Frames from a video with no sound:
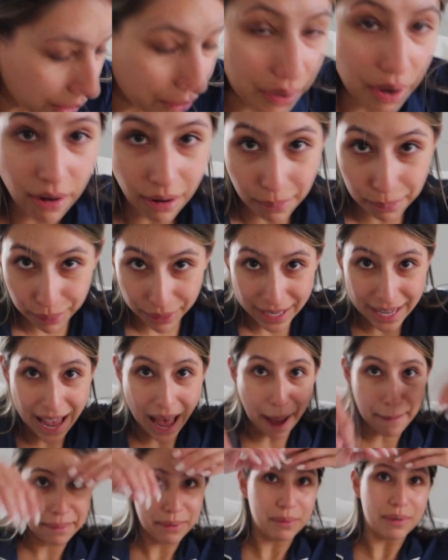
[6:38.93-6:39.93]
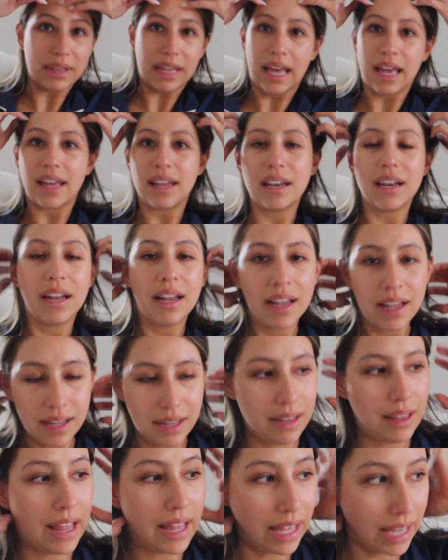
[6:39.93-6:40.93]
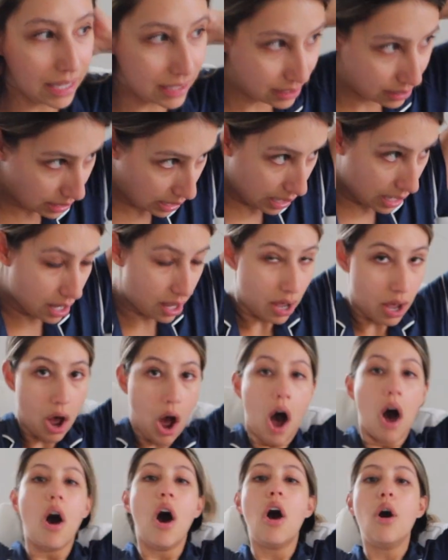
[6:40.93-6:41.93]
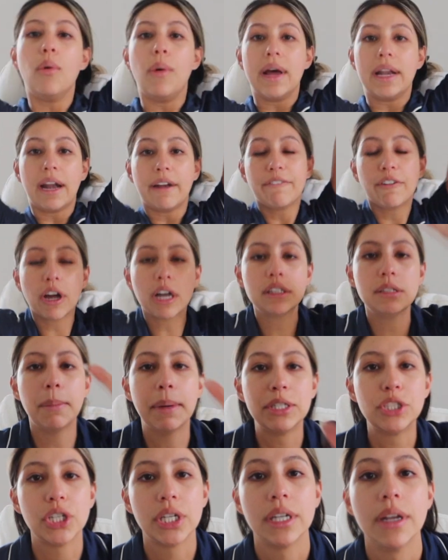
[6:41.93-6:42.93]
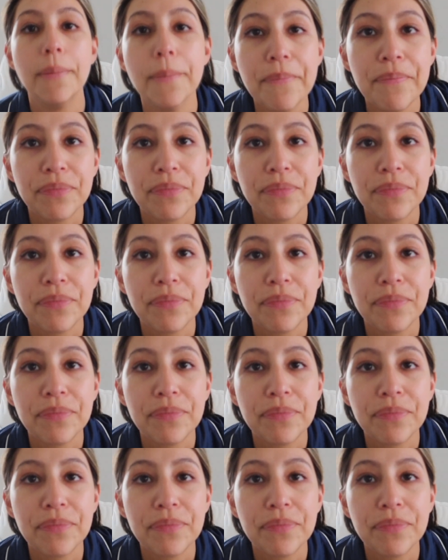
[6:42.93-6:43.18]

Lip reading: don't know, I'm pretty happy with it. Like oh, and I forgot to mention,